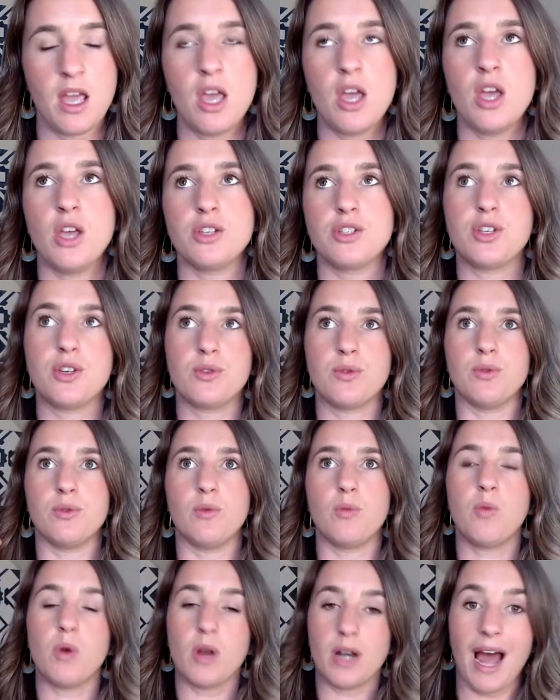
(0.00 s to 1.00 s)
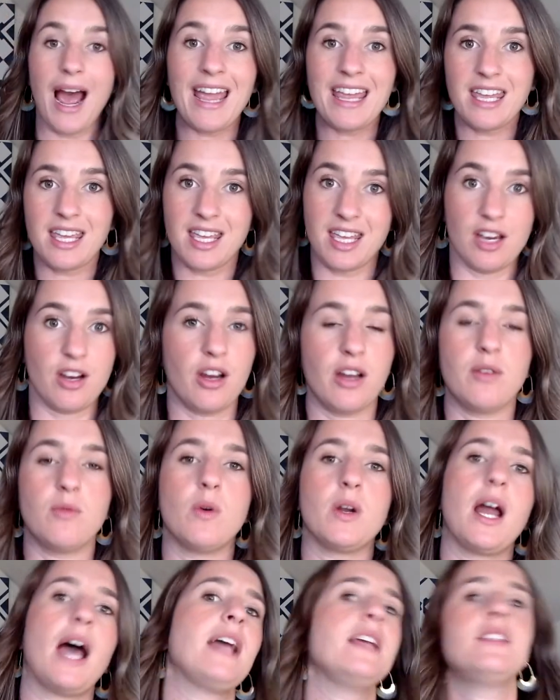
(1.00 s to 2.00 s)
So what I hear and
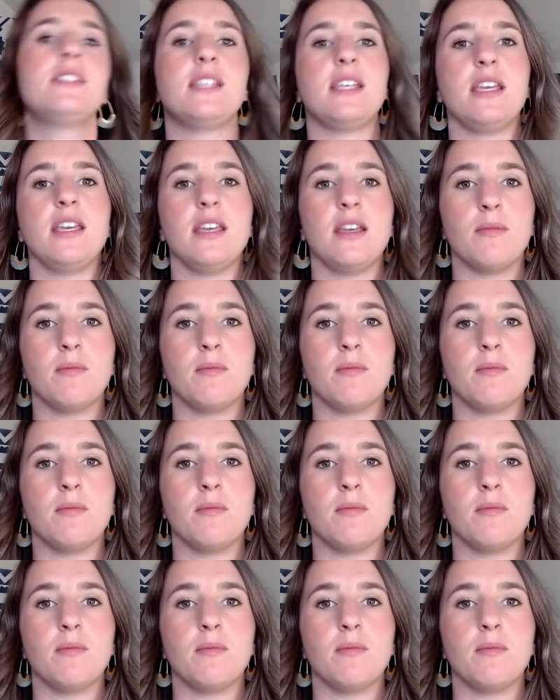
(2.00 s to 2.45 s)
what I see